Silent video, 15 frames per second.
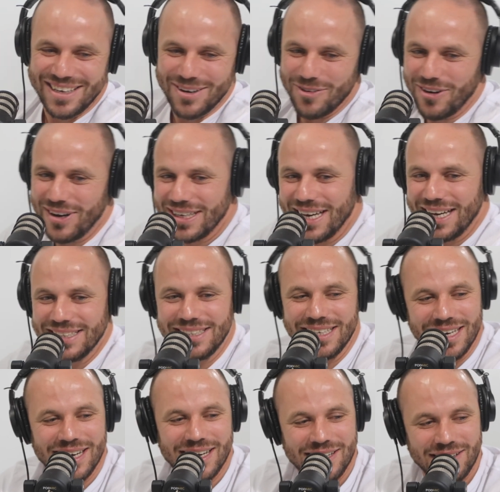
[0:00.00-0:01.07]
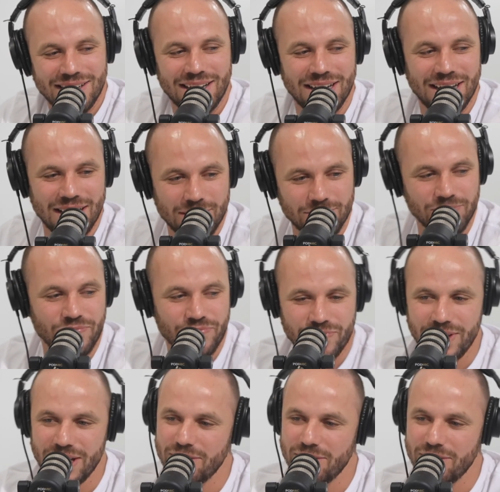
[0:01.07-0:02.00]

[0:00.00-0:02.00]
Down at YKTR. Um,